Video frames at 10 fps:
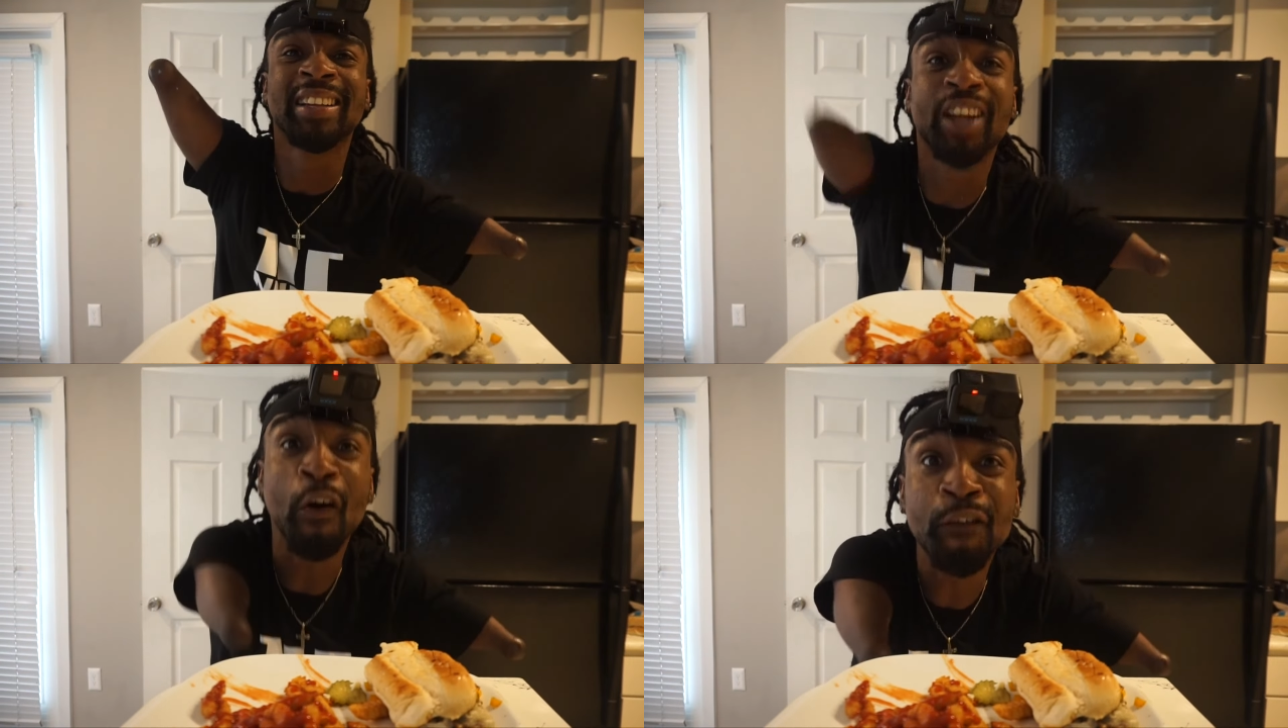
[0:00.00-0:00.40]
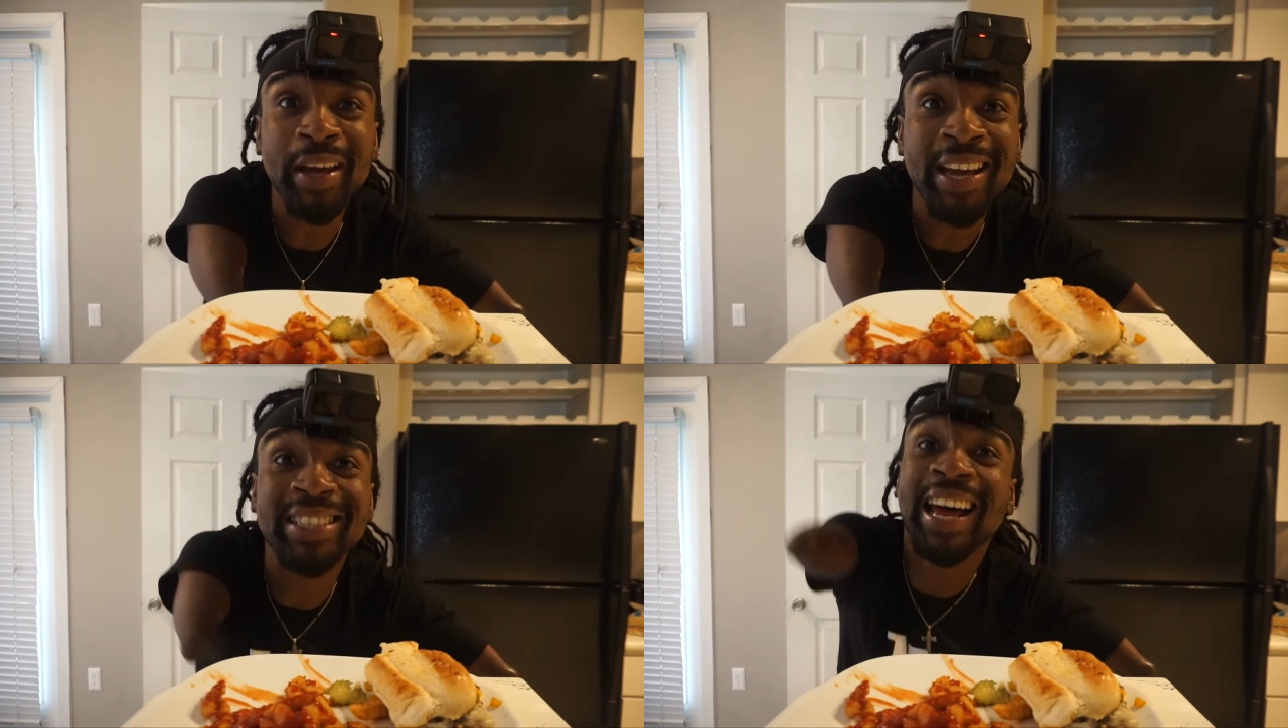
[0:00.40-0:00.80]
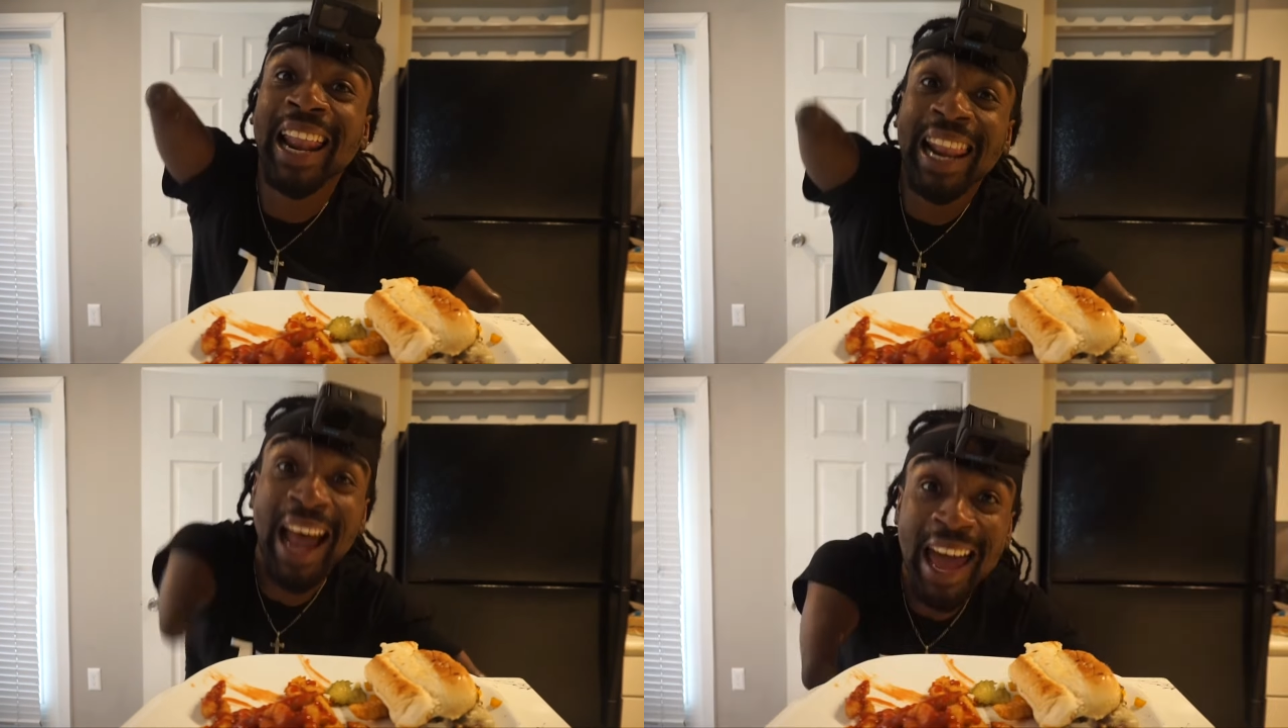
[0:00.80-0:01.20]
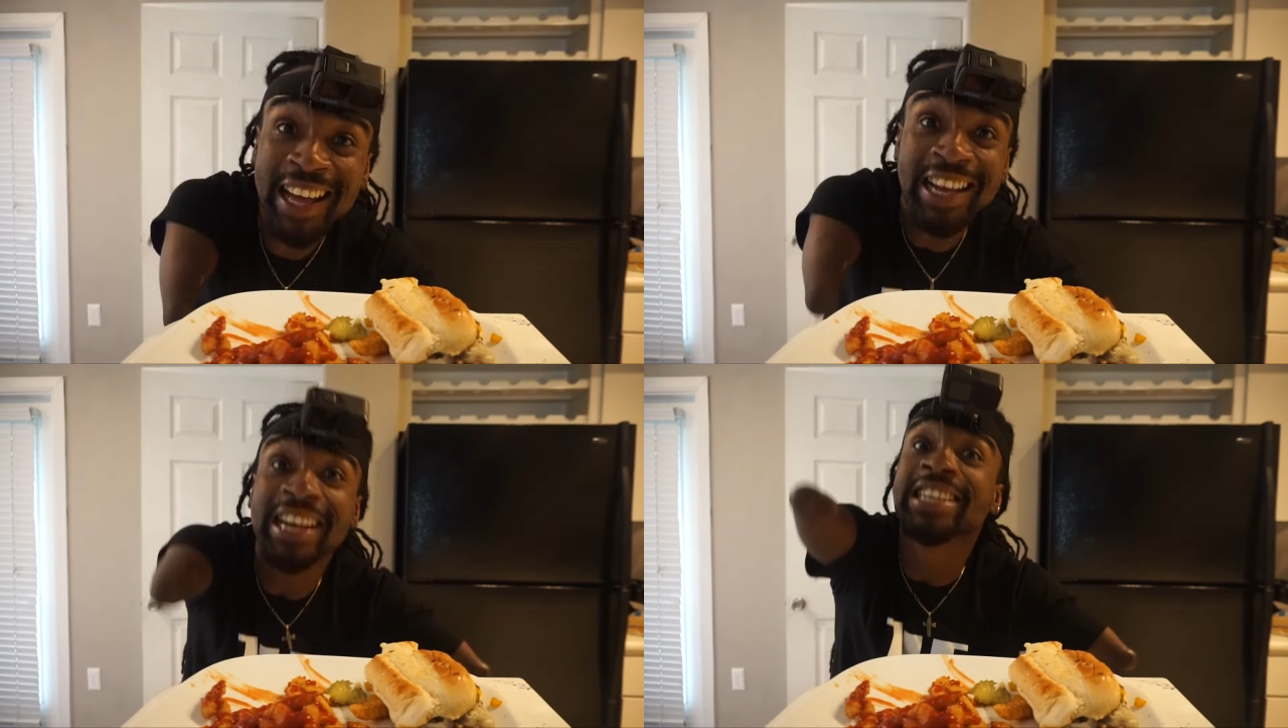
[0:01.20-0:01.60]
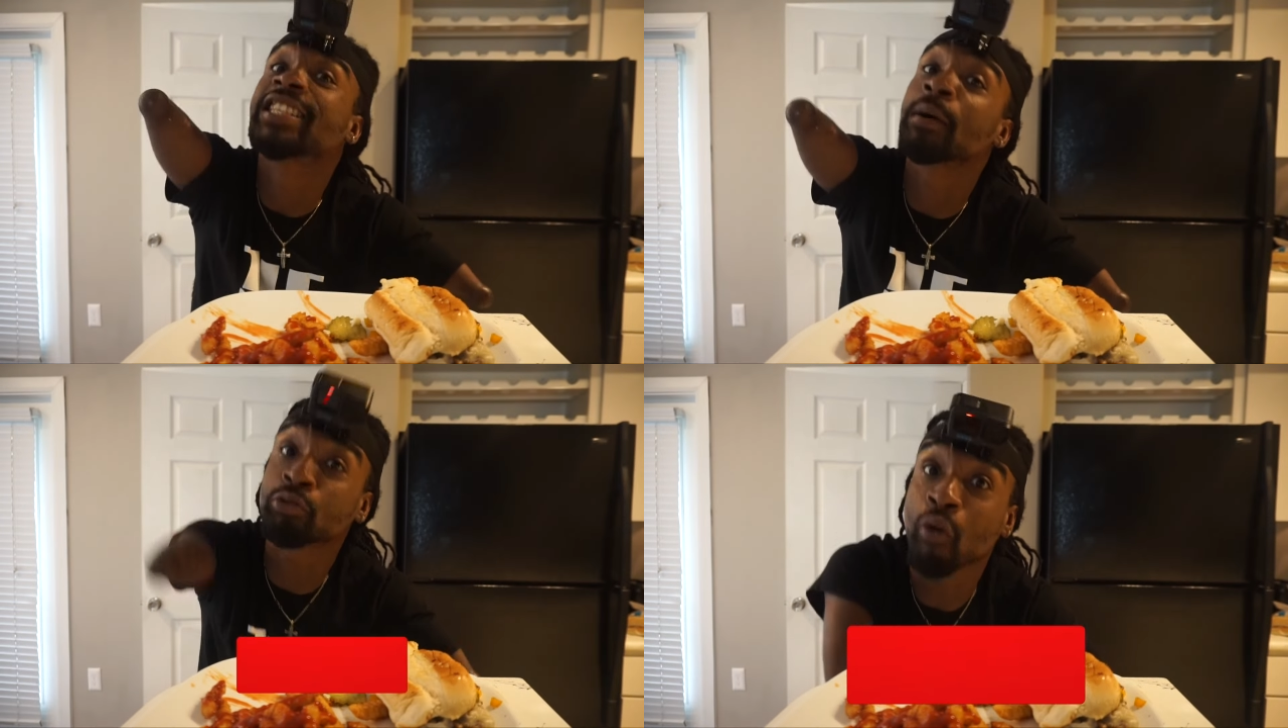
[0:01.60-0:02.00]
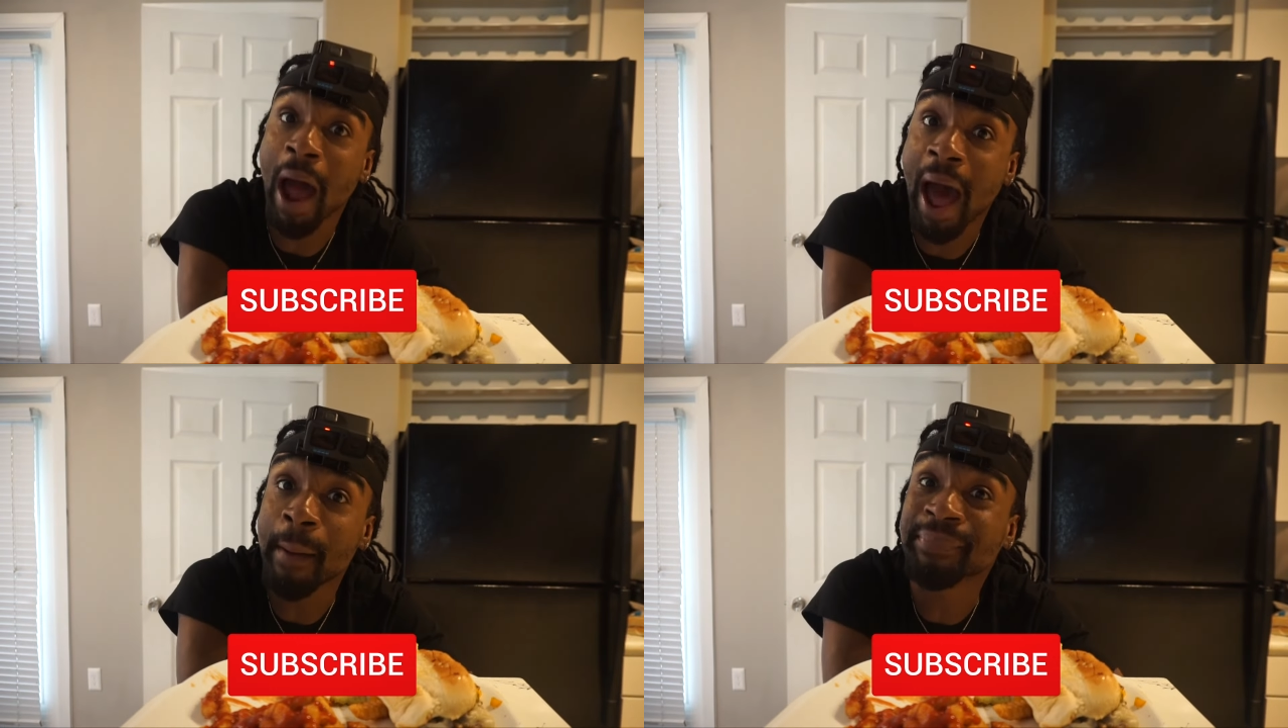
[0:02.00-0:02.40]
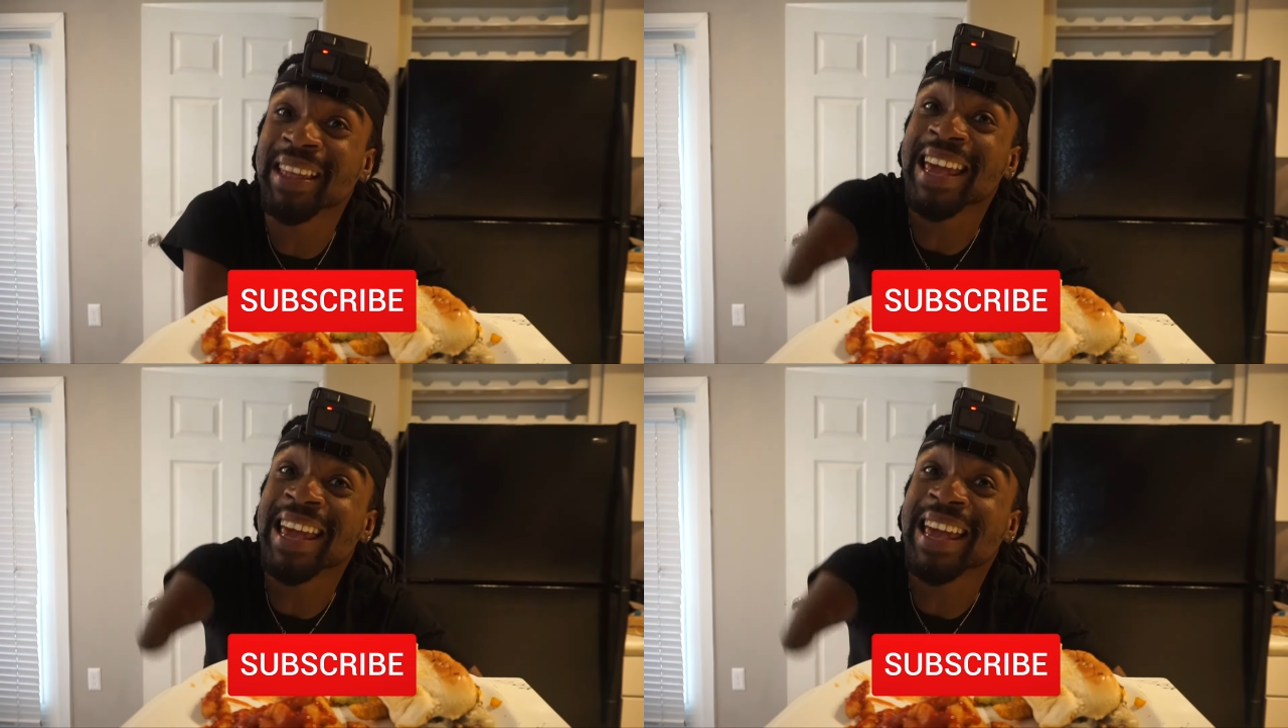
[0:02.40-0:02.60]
Don't forget to like, subscribe,